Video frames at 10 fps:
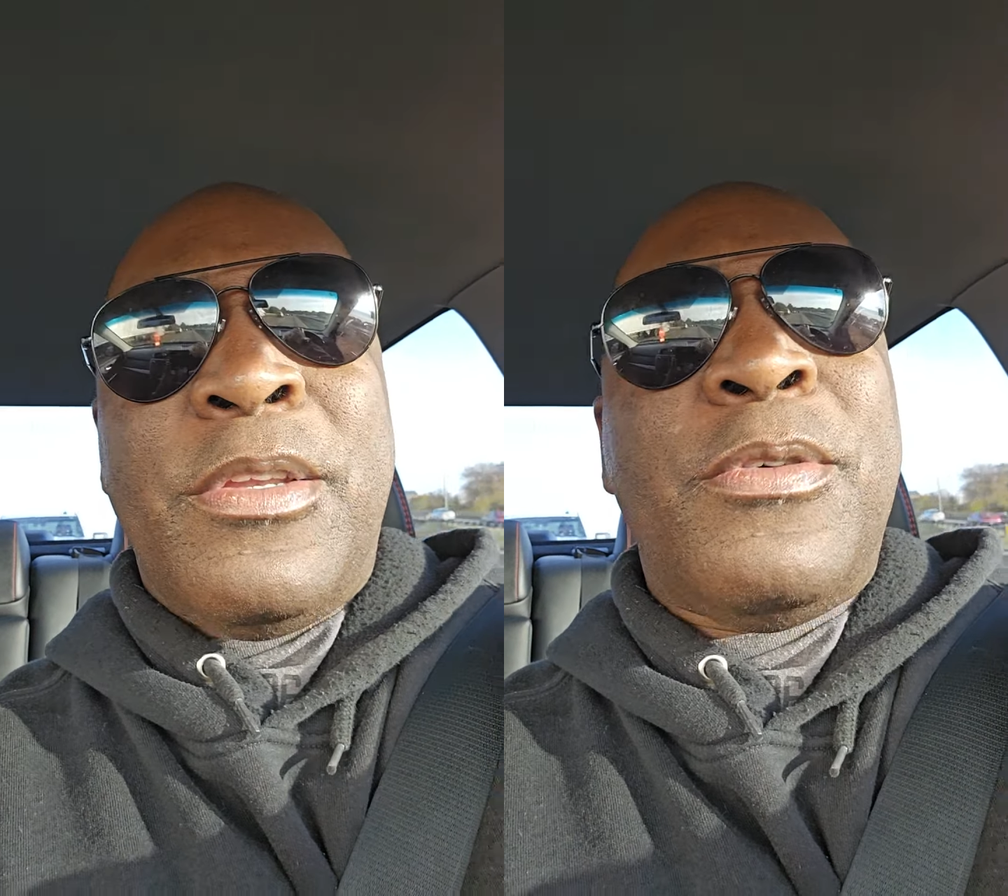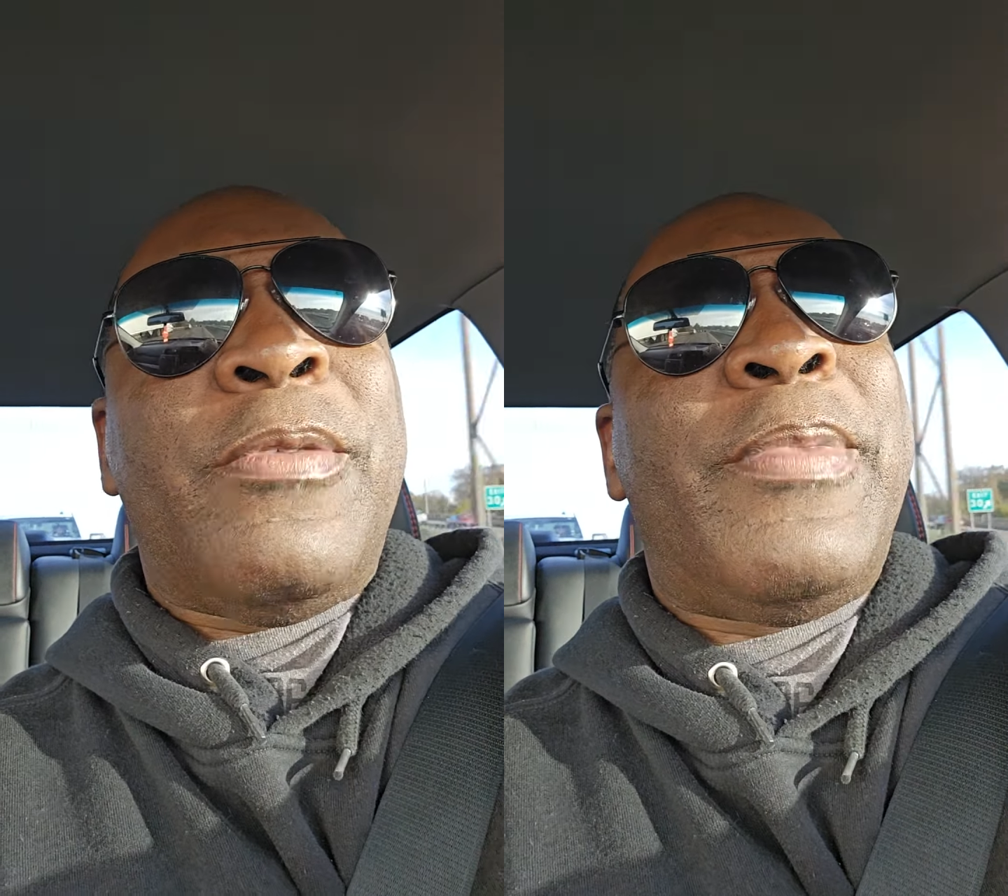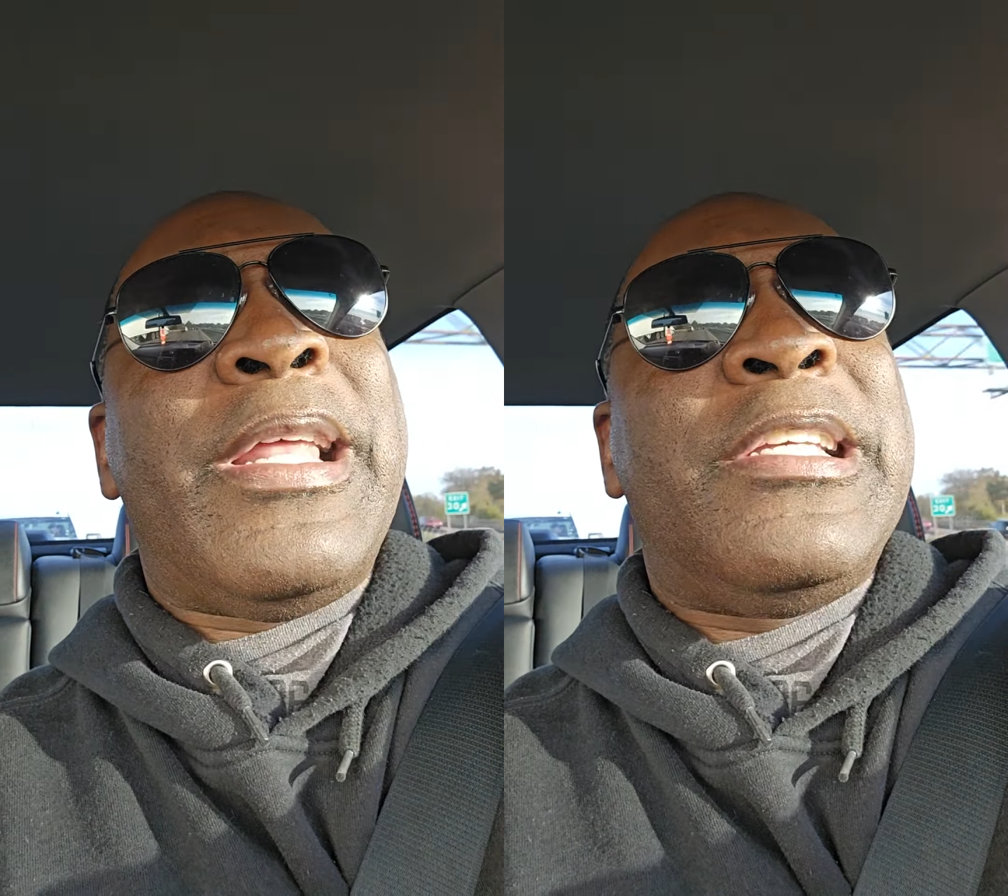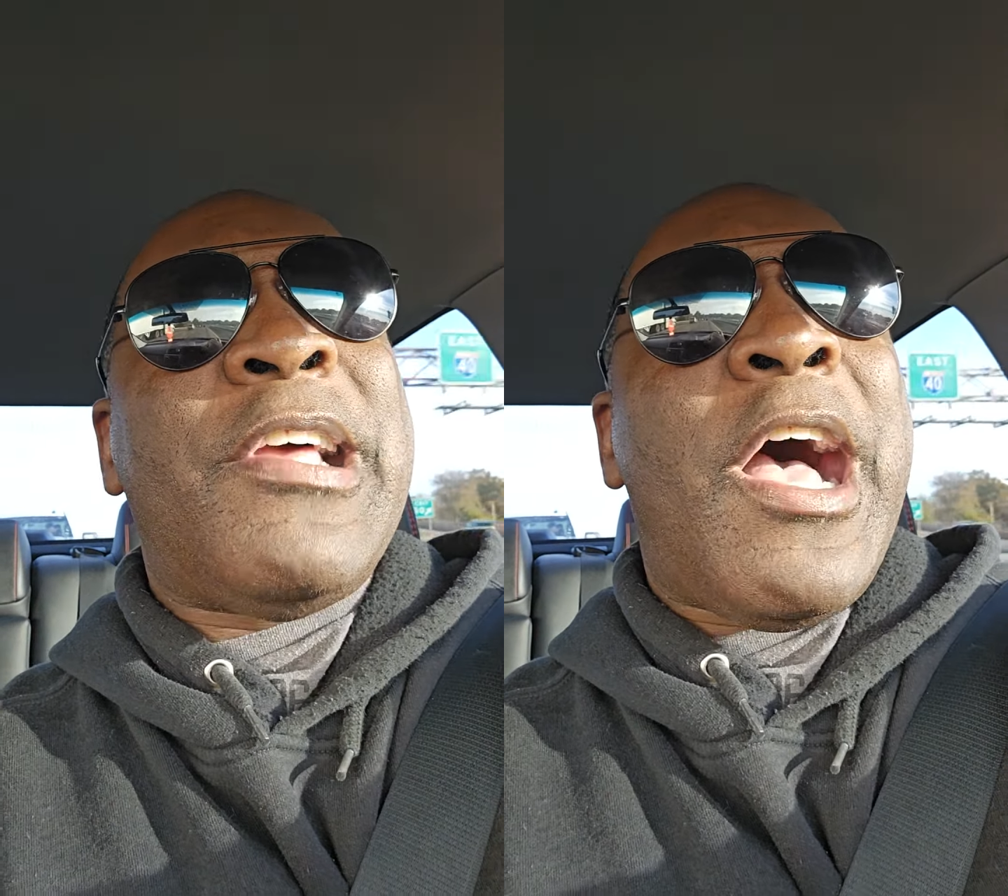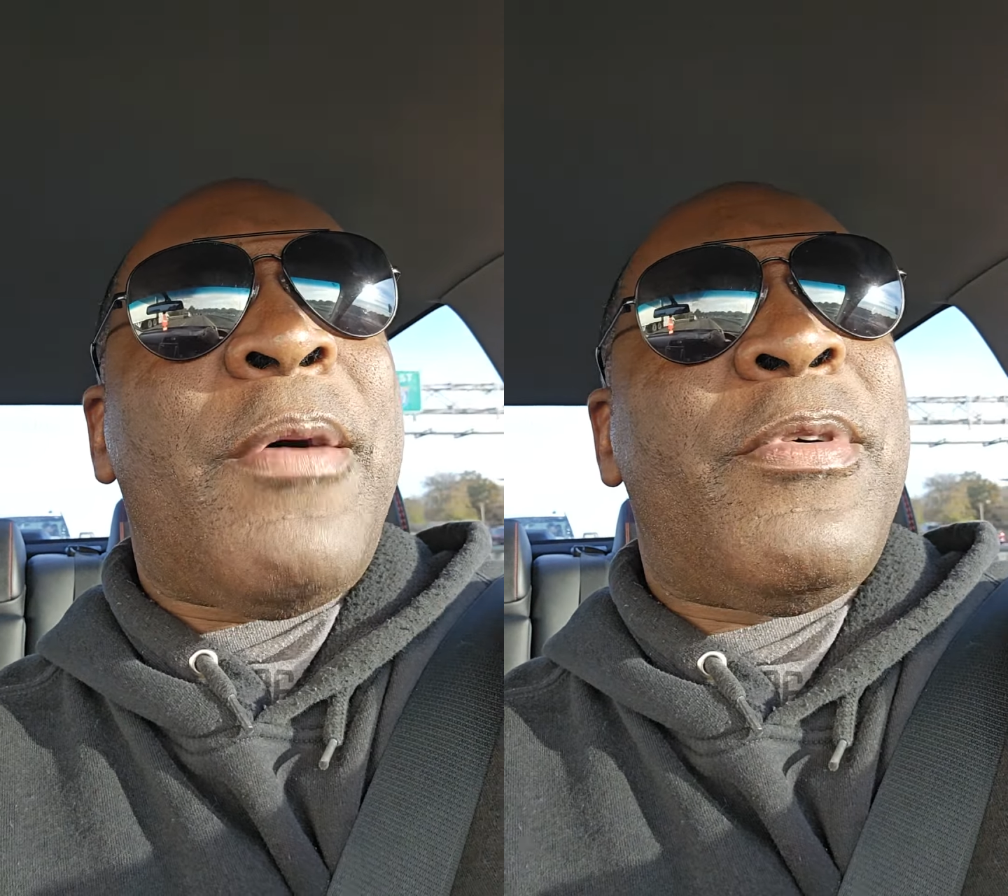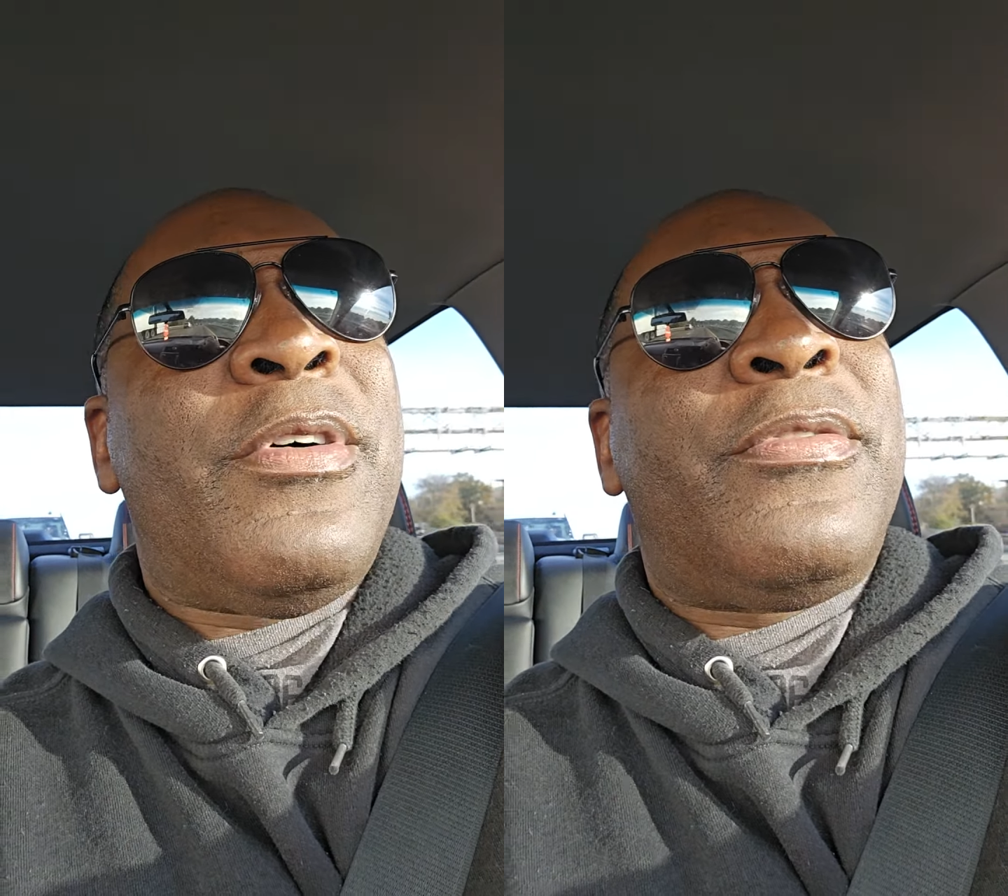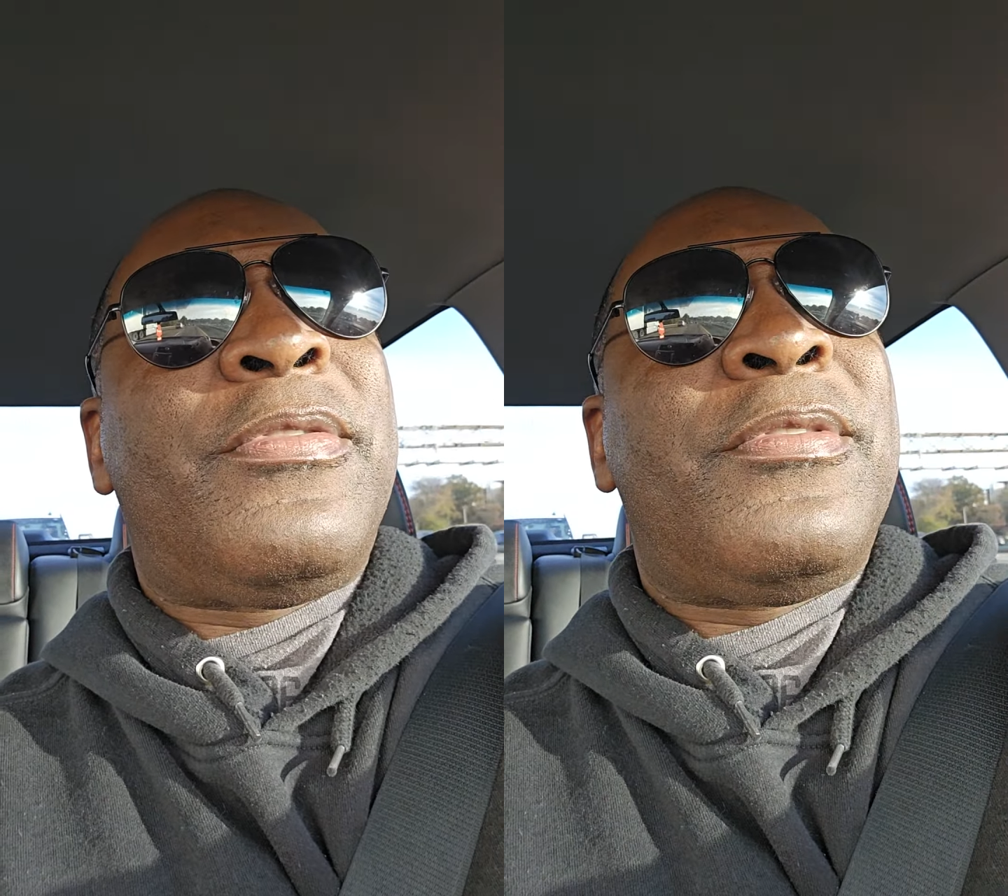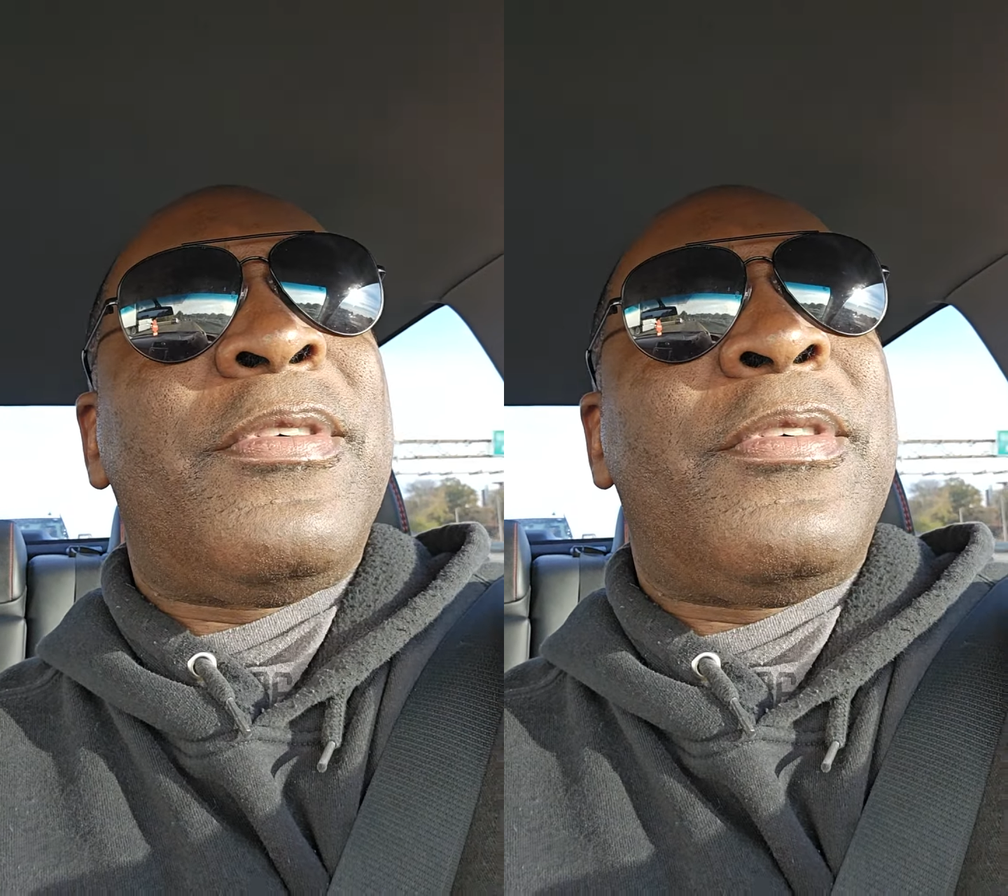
do a better job of